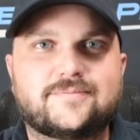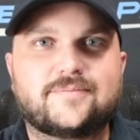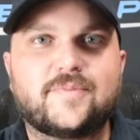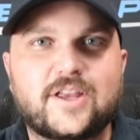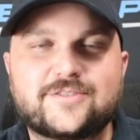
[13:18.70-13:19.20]

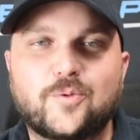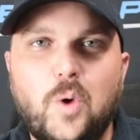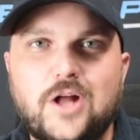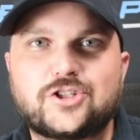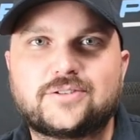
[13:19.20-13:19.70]
Thanks for
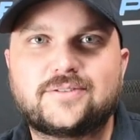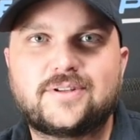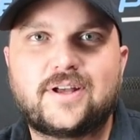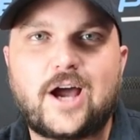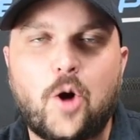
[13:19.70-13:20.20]
watching.
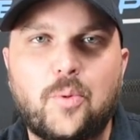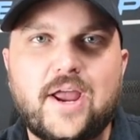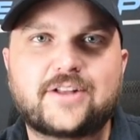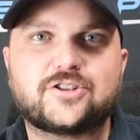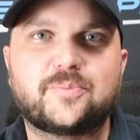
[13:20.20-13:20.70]
I hope
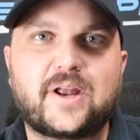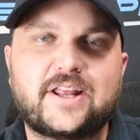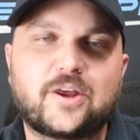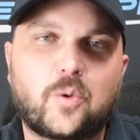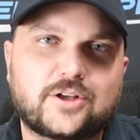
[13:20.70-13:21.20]
we answered
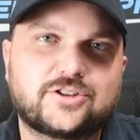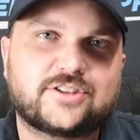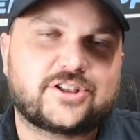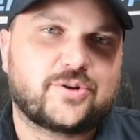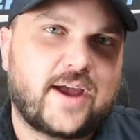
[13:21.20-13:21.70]
many of the questions
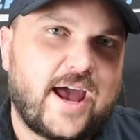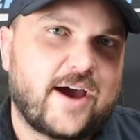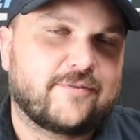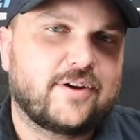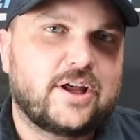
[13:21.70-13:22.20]
that you
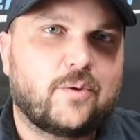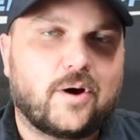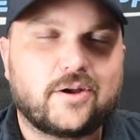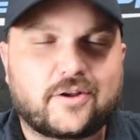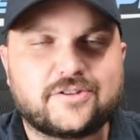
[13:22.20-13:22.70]
have
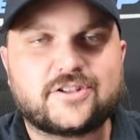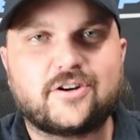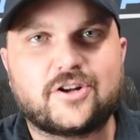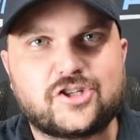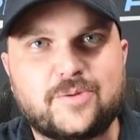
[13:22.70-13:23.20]
while you
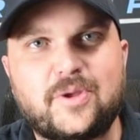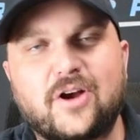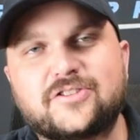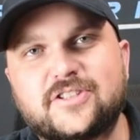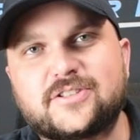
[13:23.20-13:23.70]
consider a
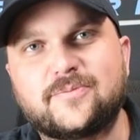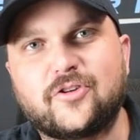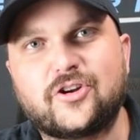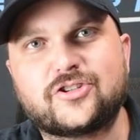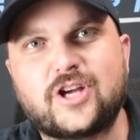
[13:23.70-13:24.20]
GPR system
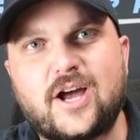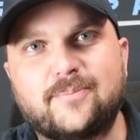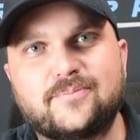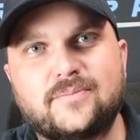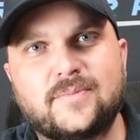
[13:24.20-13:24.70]
for your shop.
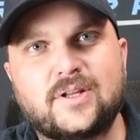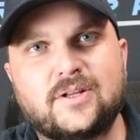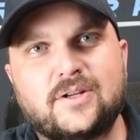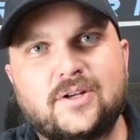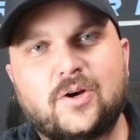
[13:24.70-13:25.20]

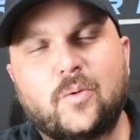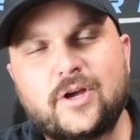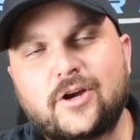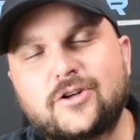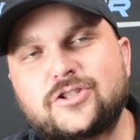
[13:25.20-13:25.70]

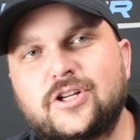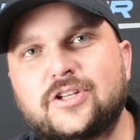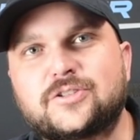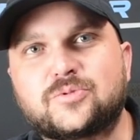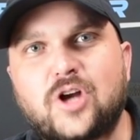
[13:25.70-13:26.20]
We encourage you
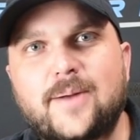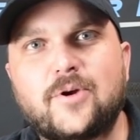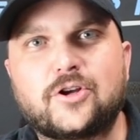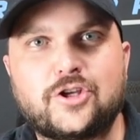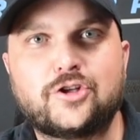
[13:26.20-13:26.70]
to subscribe
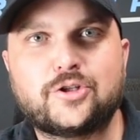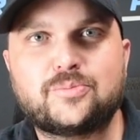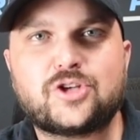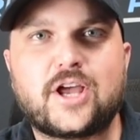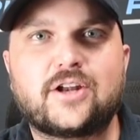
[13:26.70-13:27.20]
to our
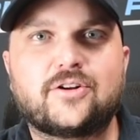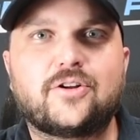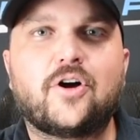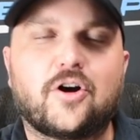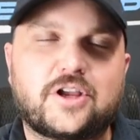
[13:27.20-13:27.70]
YouTube
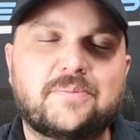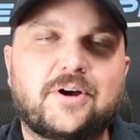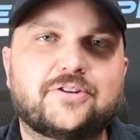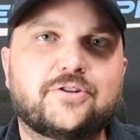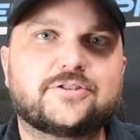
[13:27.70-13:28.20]
channel, our
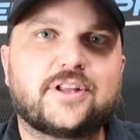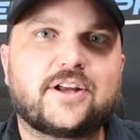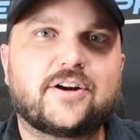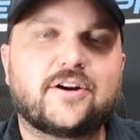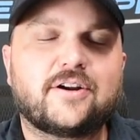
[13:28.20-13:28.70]
email
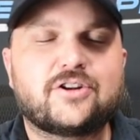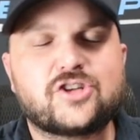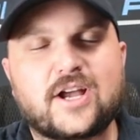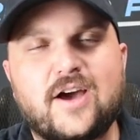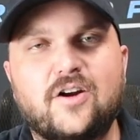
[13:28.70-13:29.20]
newsletter, and
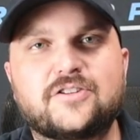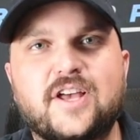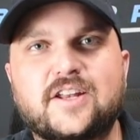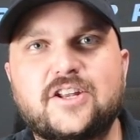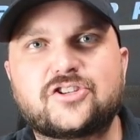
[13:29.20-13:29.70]
check out our
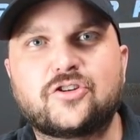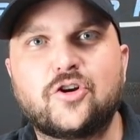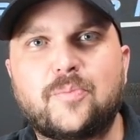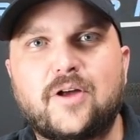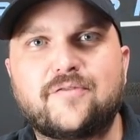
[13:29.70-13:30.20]
technician group on